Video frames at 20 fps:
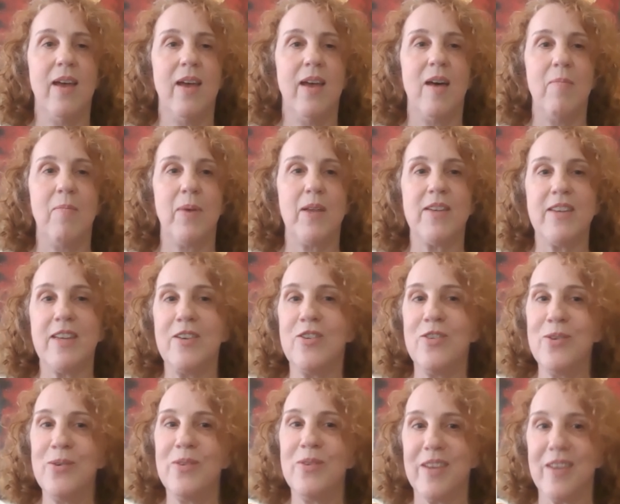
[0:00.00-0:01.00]
Um, but to
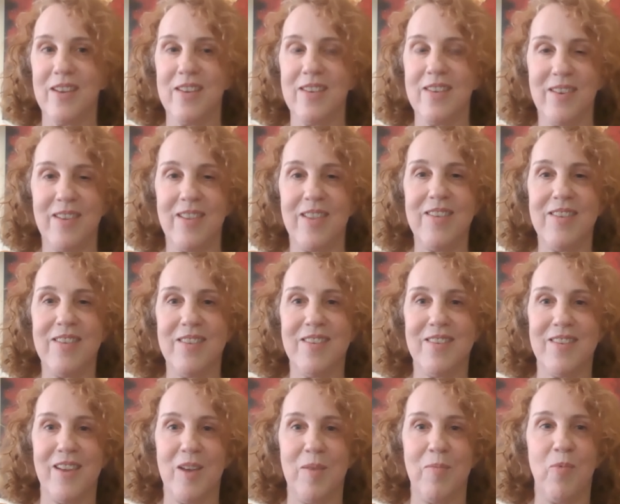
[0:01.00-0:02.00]
do this, this
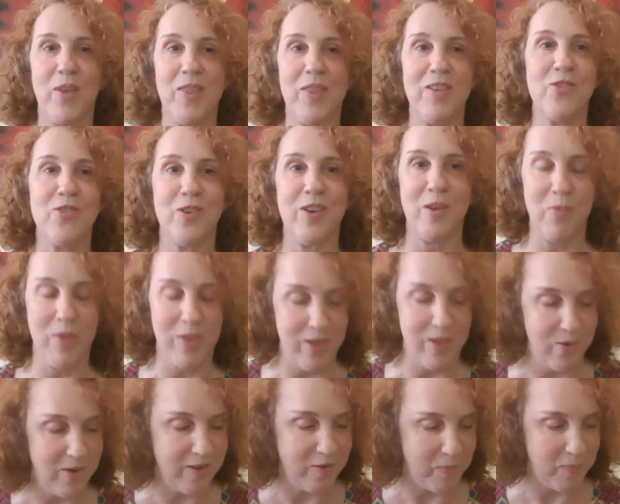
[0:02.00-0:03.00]
is um, what the journey with
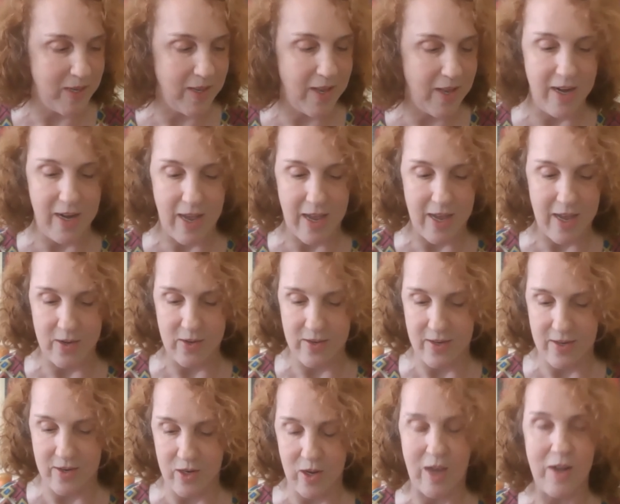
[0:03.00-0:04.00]
you has been like. I
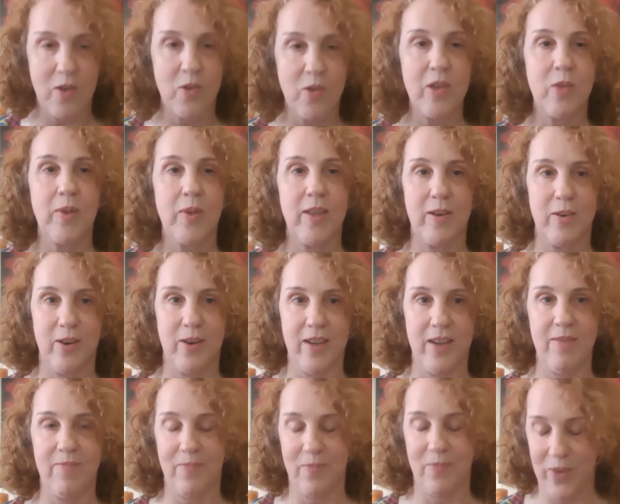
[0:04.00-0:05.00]
used to, I know you
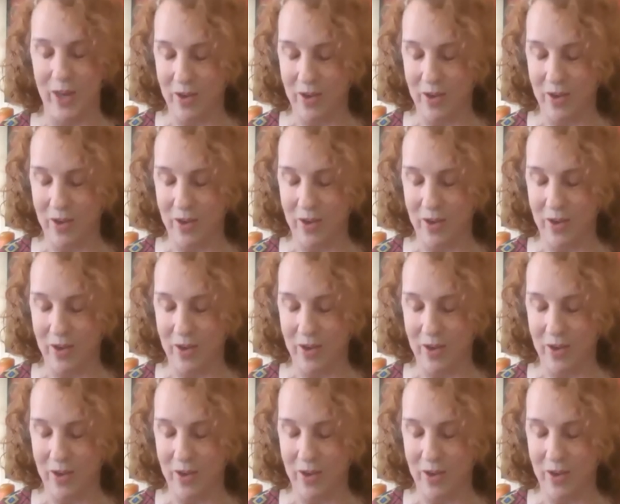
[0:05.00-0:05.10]
alliterate.